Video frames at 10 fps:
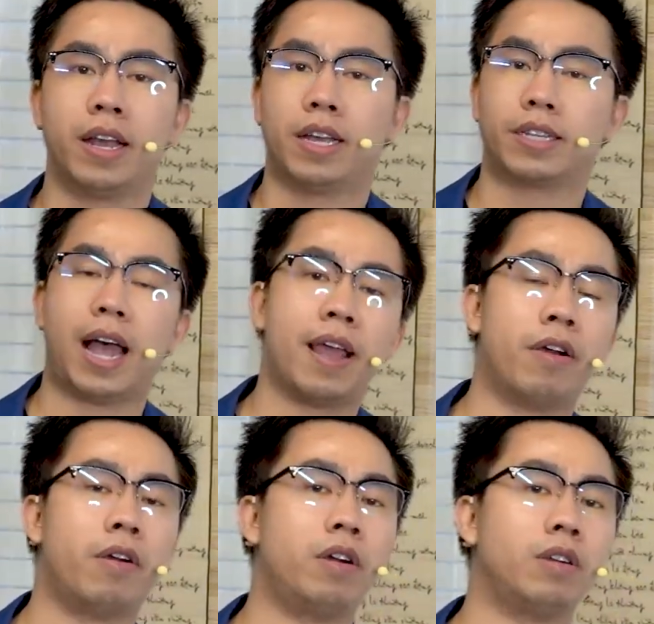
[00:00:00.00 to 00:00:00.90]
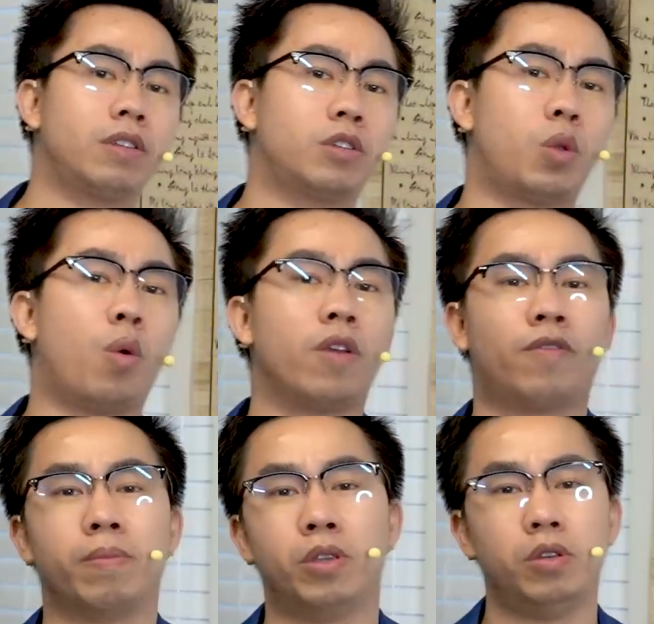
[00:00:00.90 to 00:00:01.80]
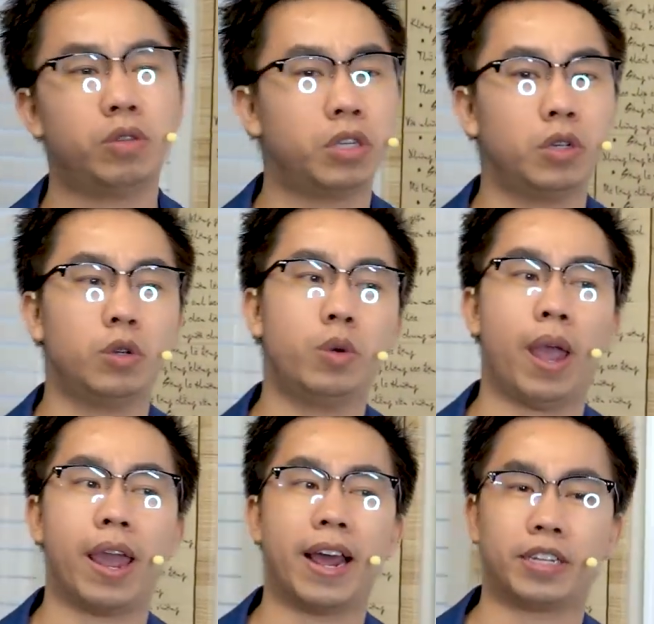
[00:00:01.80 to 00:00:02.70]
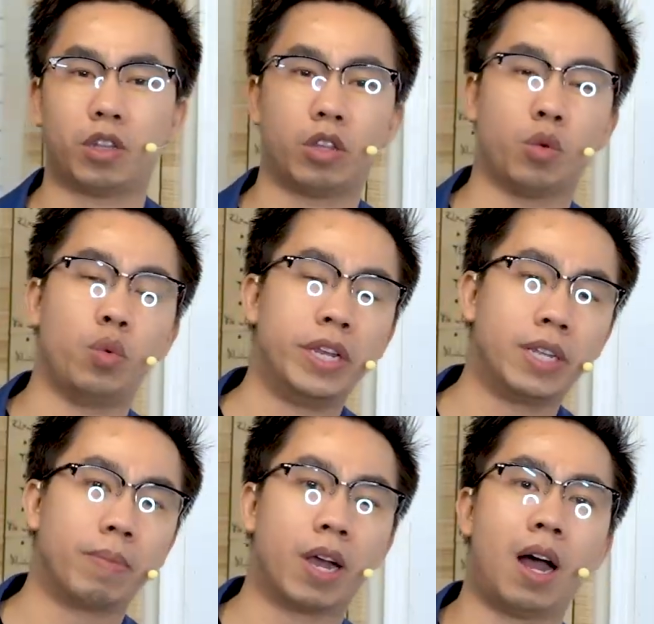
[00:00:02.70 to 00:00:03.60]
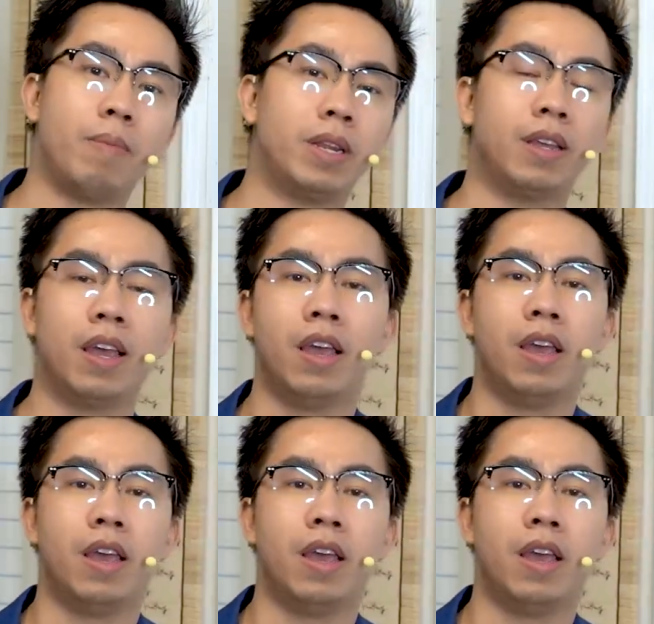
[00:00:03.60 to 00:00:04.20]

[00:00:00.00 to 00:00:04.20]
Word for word: Because I heard story from YouTube and I start to read some comment.